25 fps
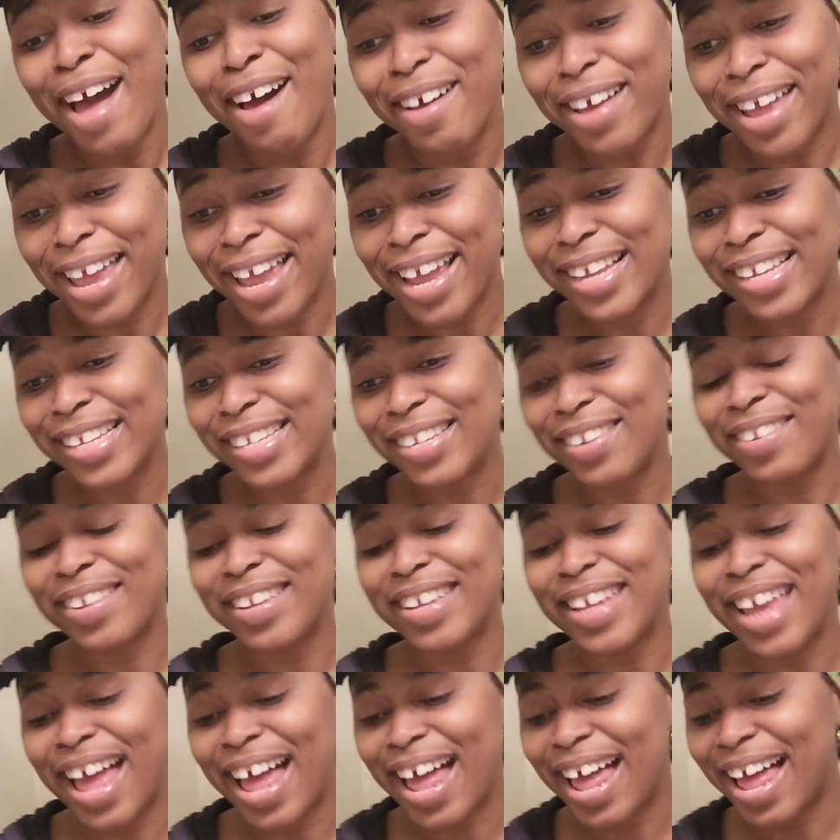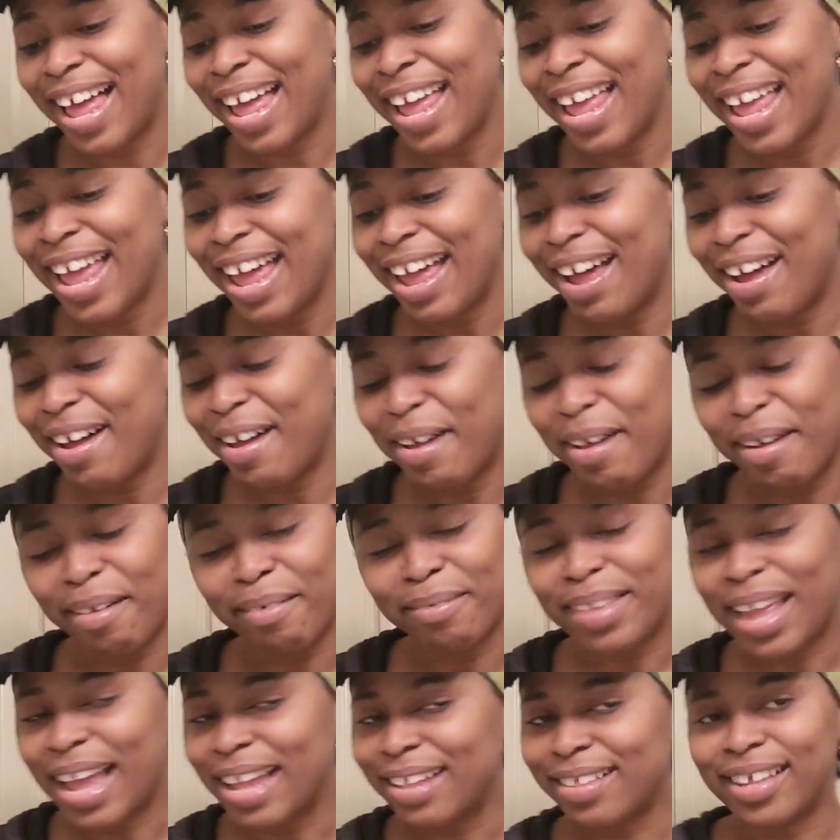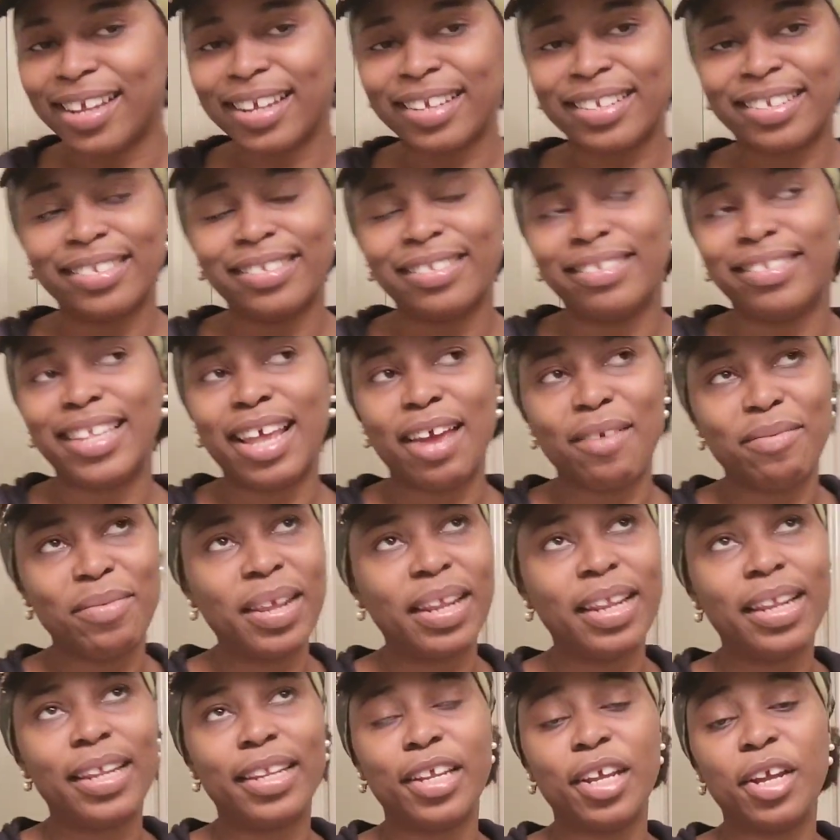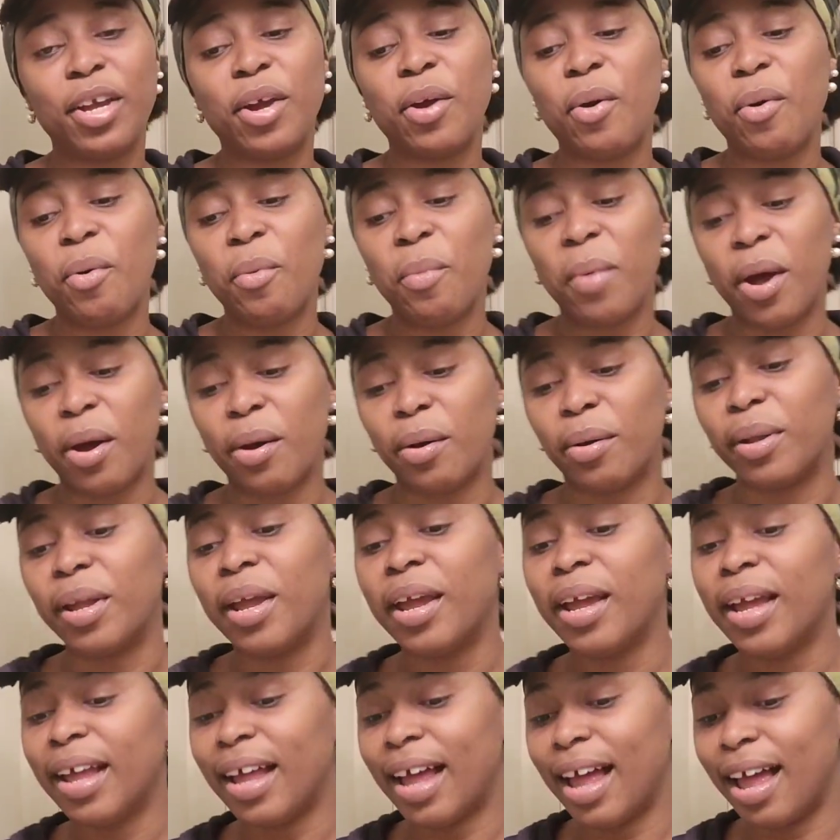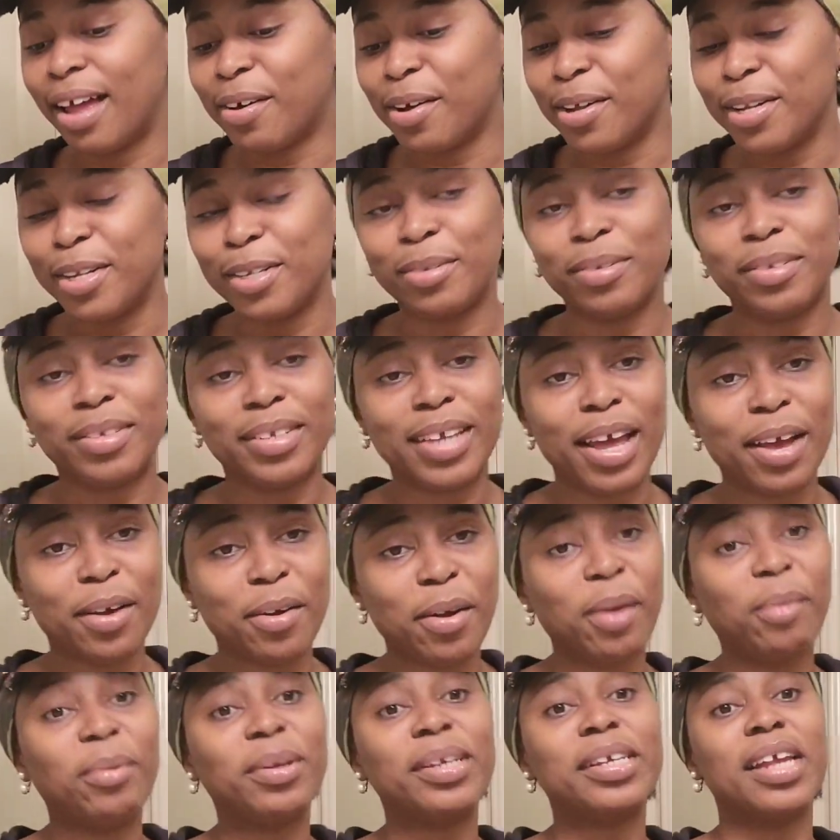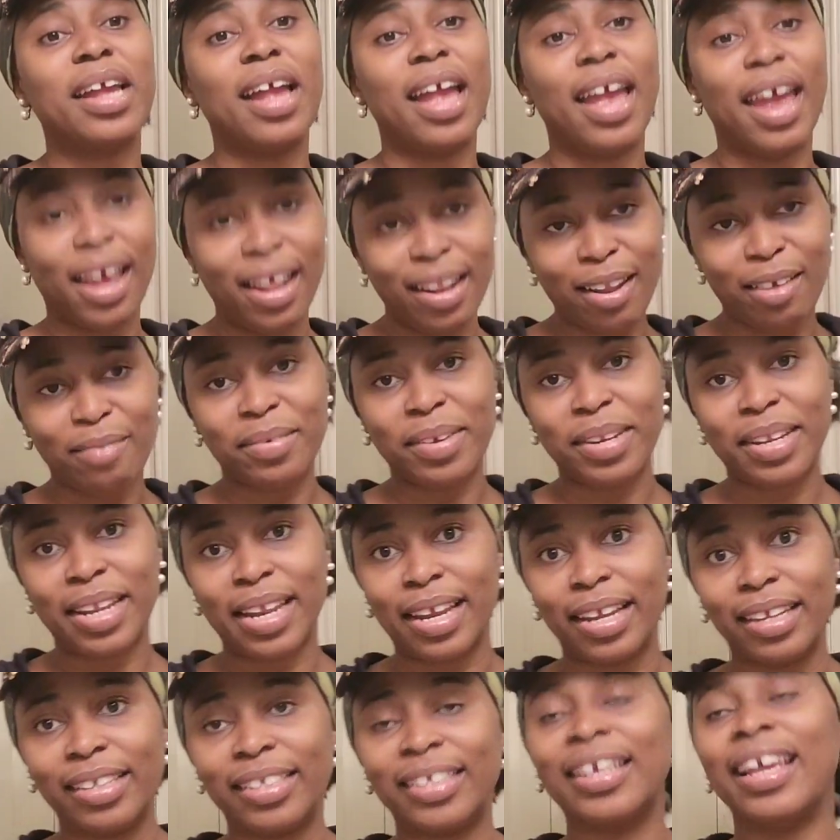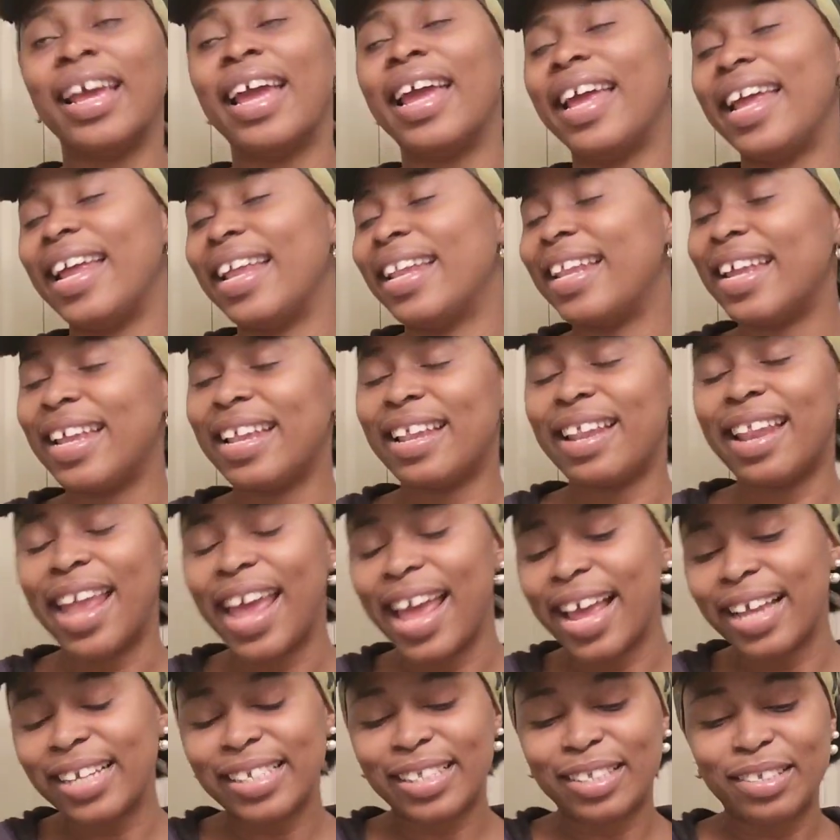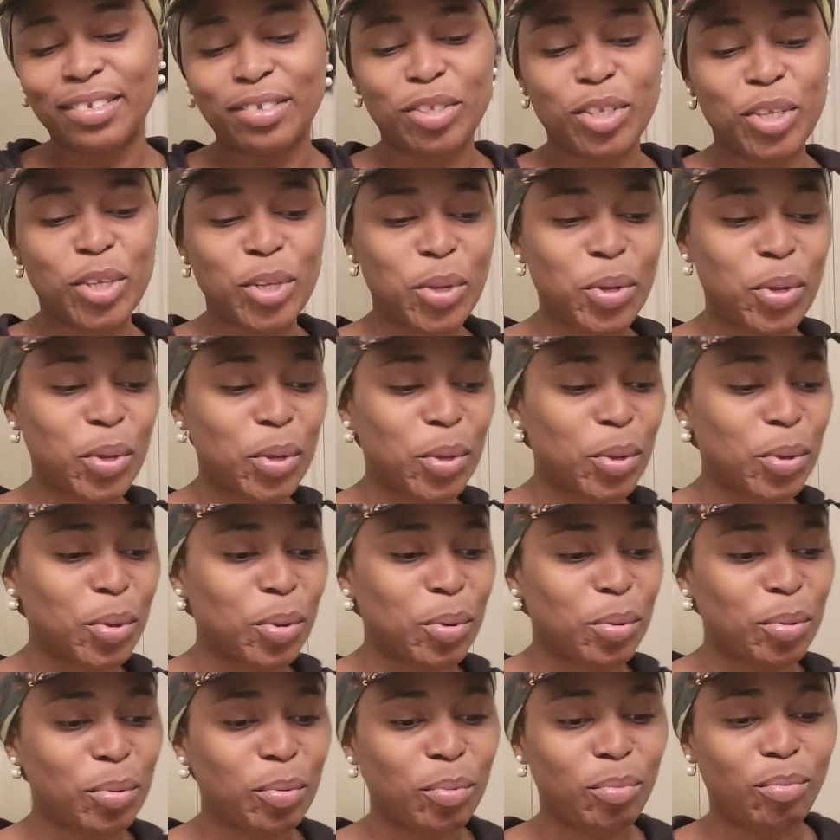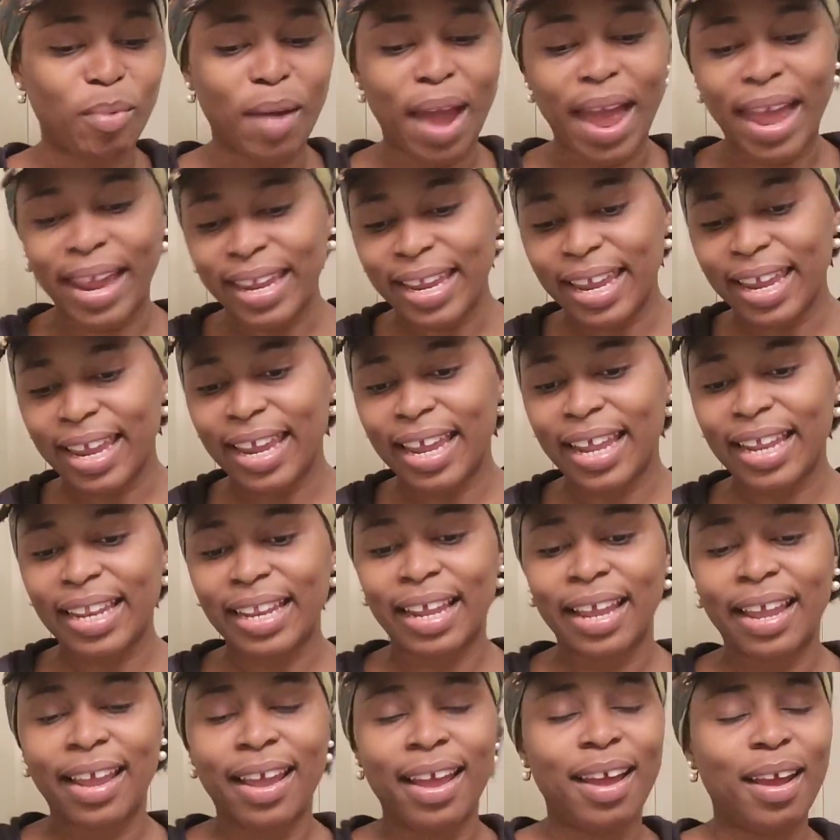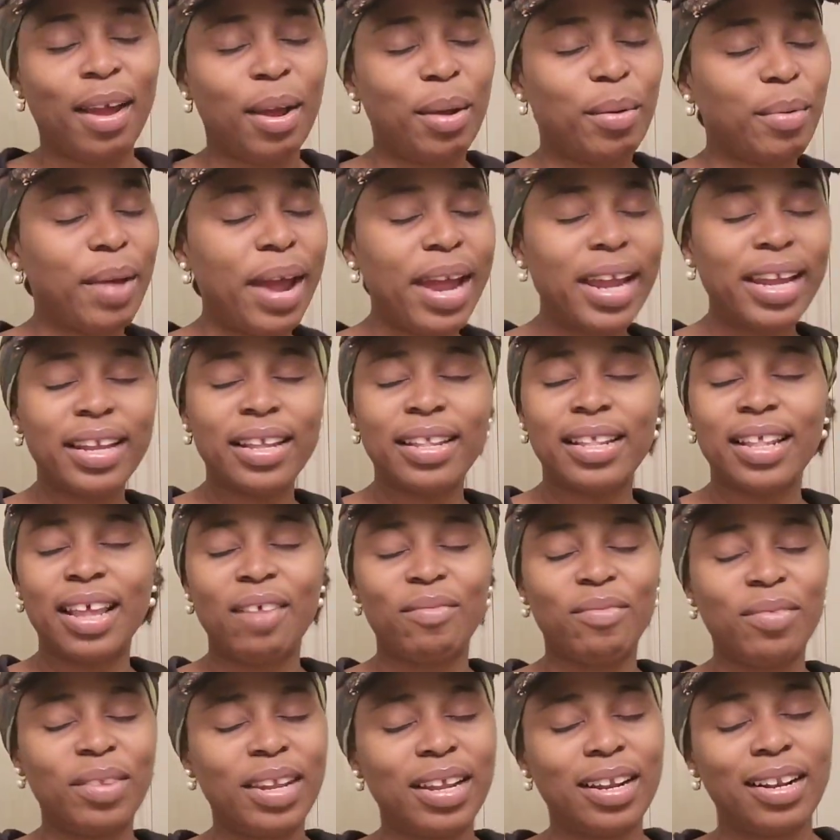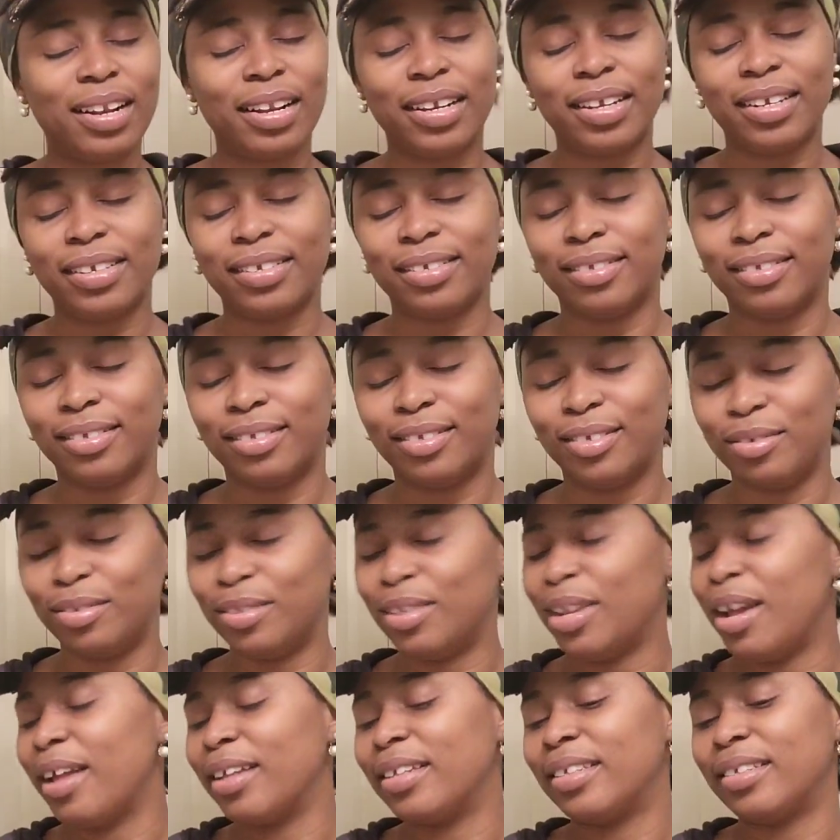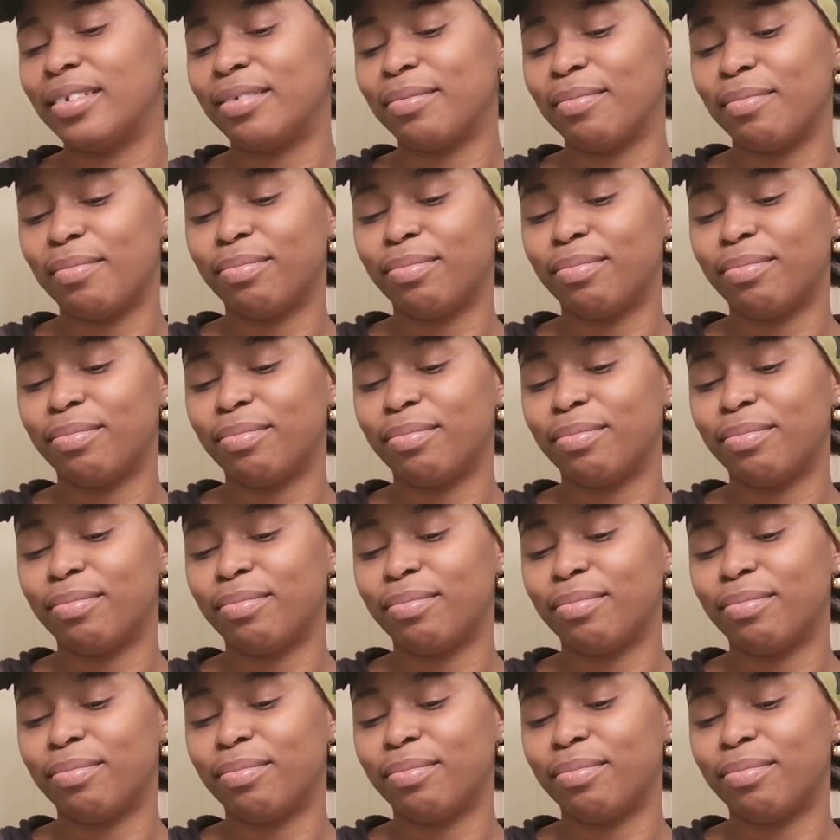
Okay, so yeah, that date definitely didn't go well. Going to taco, it was a hell of a date. And then next to Ryan definitely do not